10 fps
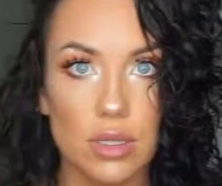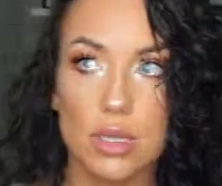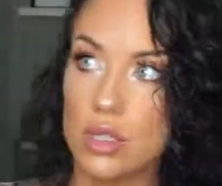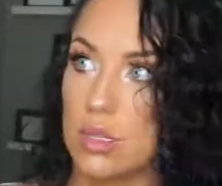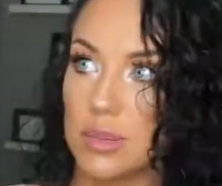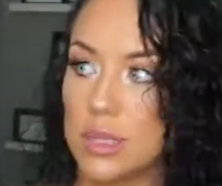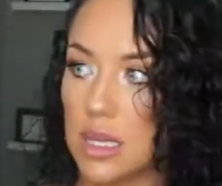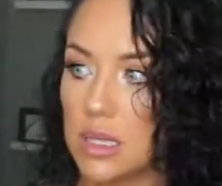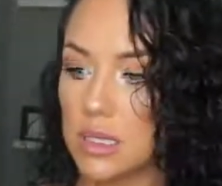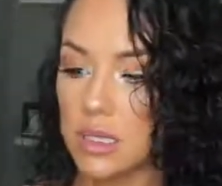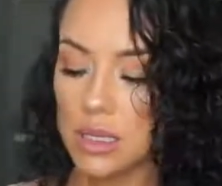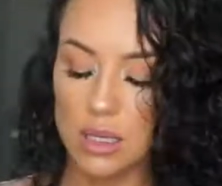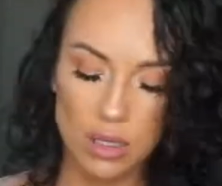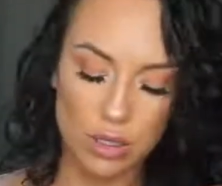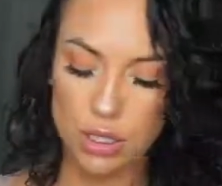That drives me nuts. That
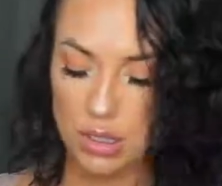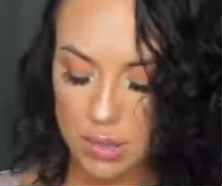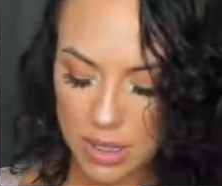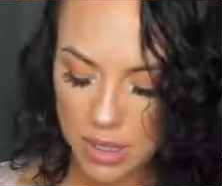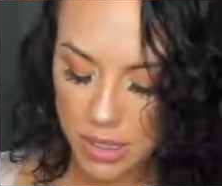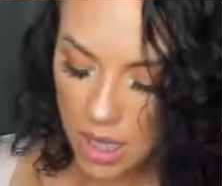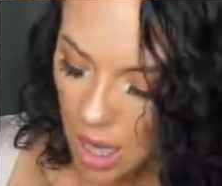literally drives me nuts.